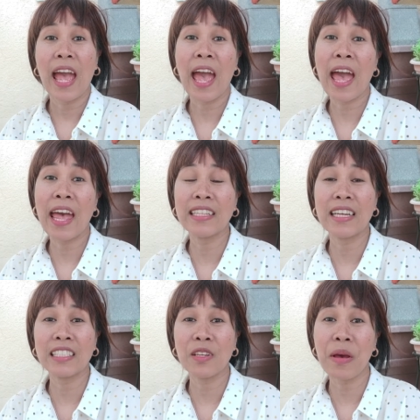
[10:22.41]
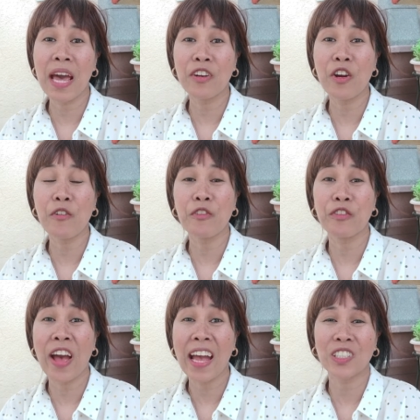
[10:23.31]
And as a matter of
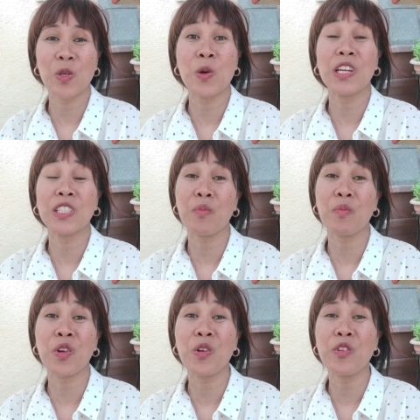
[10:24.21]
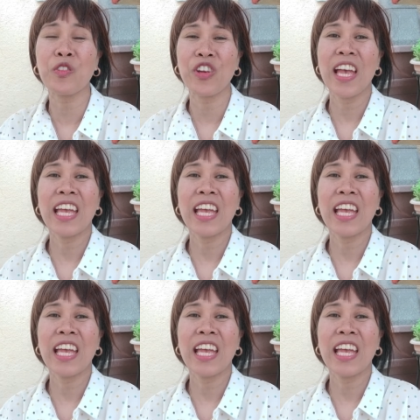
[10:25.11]
fact, or as a proof,